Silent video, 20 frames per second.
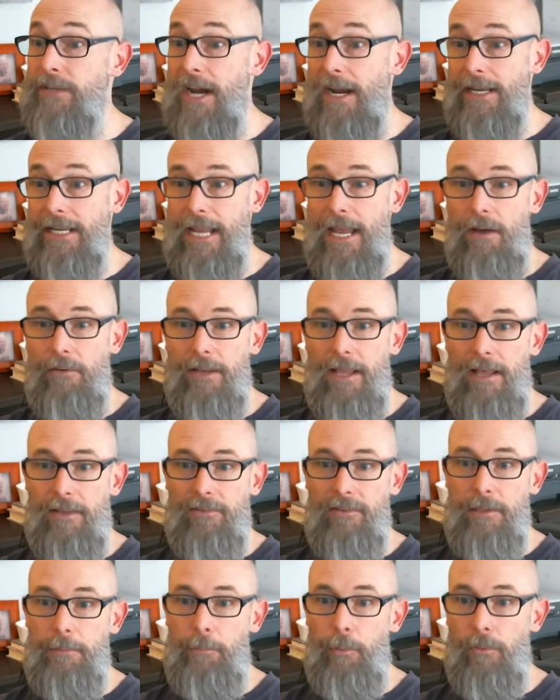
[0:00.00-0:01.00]
dining out
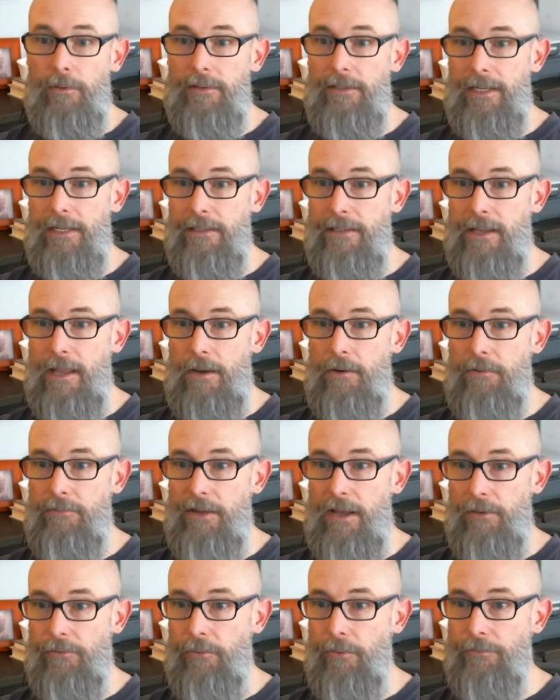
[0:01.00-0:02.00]
as an important indicator
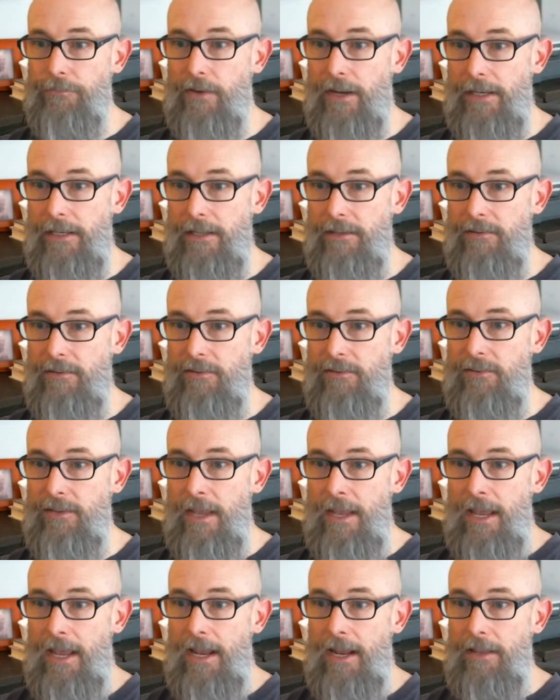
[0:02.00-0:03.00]
of household
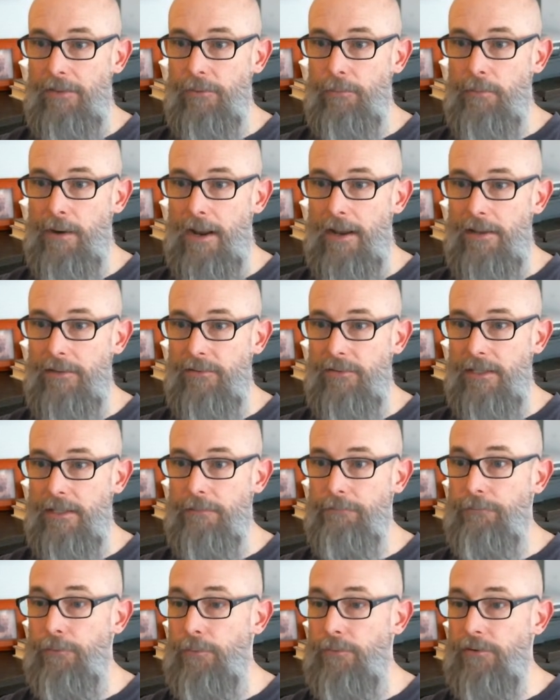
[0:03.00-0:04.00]
finances, and the rise
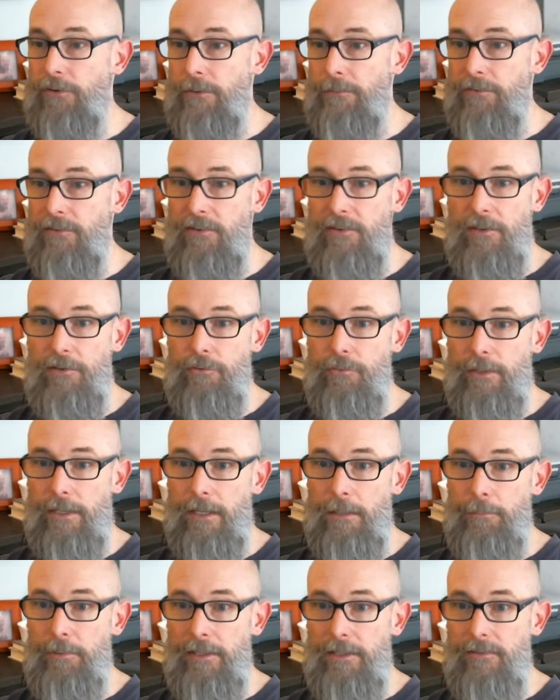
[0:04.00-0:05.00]
in food services and
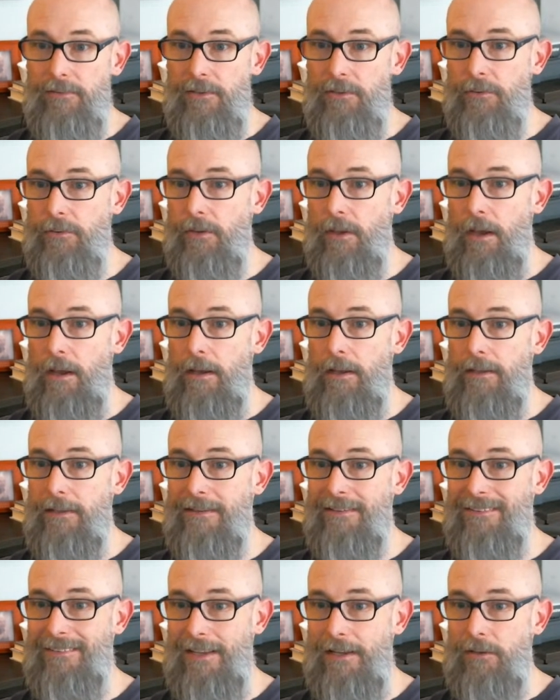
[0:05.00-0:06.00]
drinking places
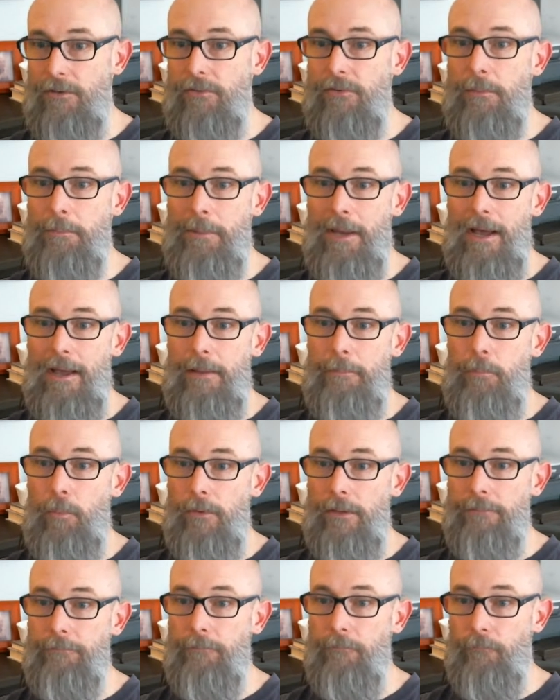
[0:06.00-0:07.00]
sales by
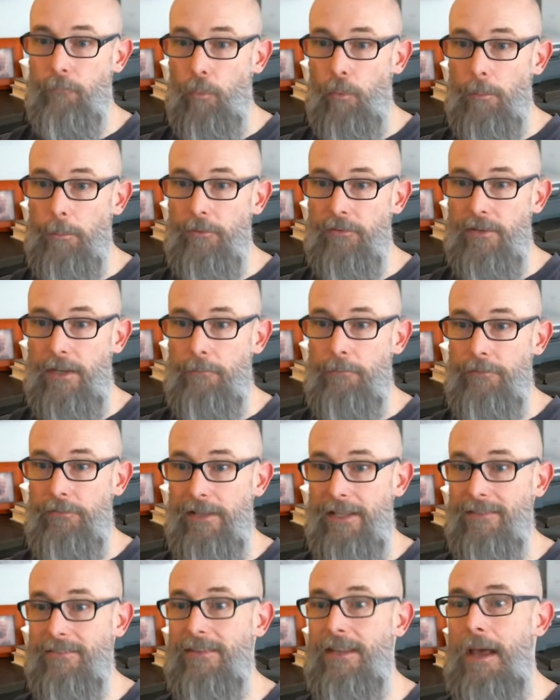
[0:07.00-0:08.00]
0.4%
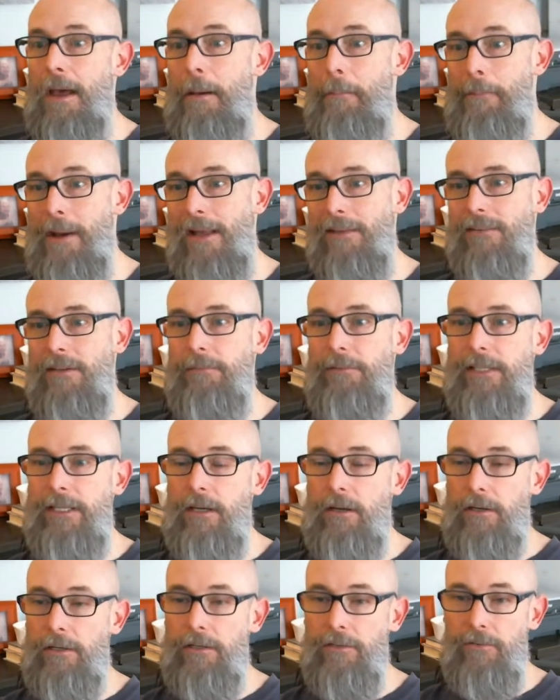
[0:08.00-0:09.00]
reflects
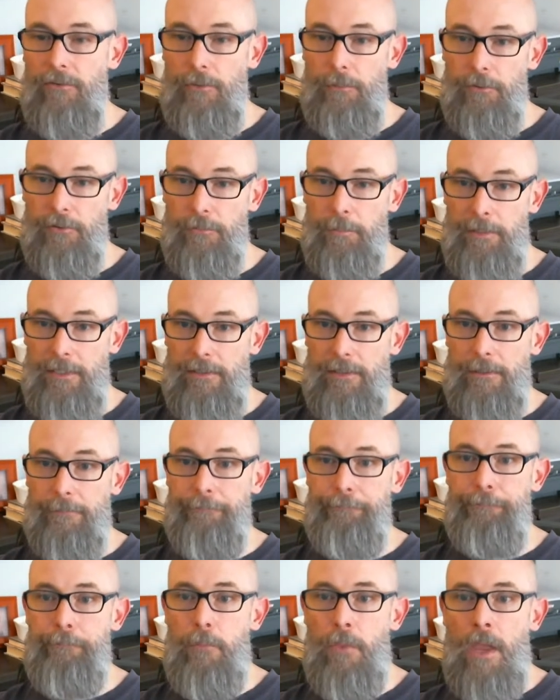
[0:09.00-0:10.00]
positively on consumer
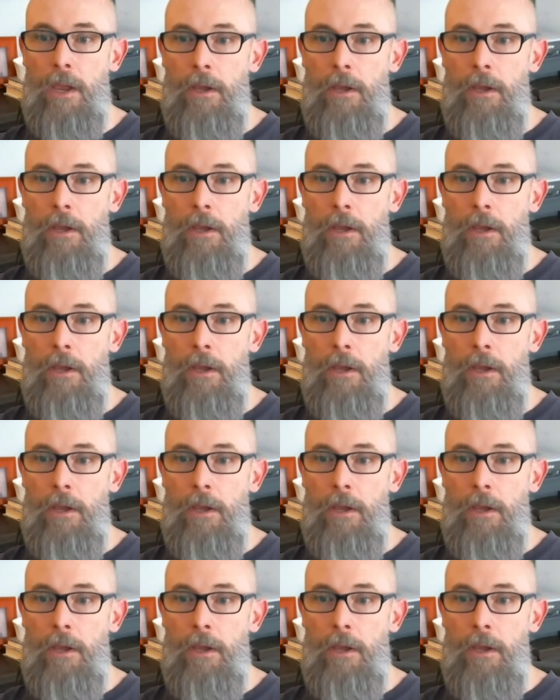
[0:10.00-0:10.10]
spending.